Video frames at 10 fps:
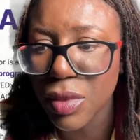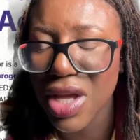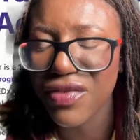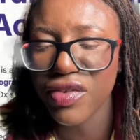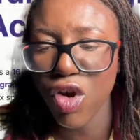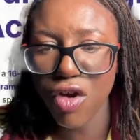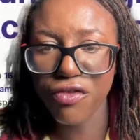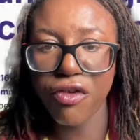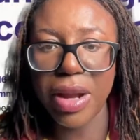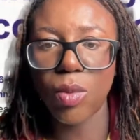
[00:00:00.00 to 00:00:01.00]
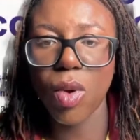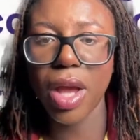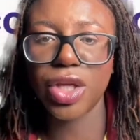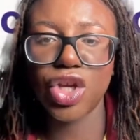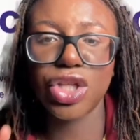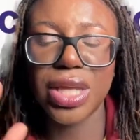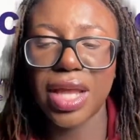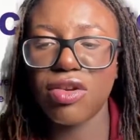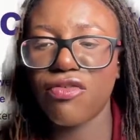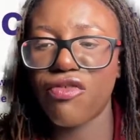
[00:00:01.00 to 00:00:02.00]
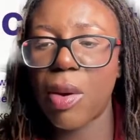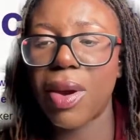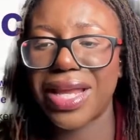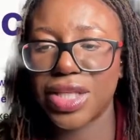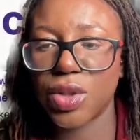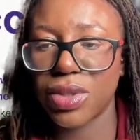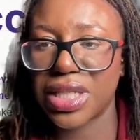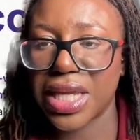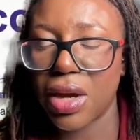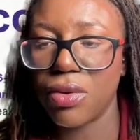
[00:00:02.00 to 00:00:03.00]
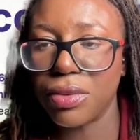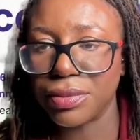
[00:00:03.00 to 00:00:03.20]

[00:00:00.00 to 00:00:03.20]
If you've got a framework, you can turn your framework into a skill.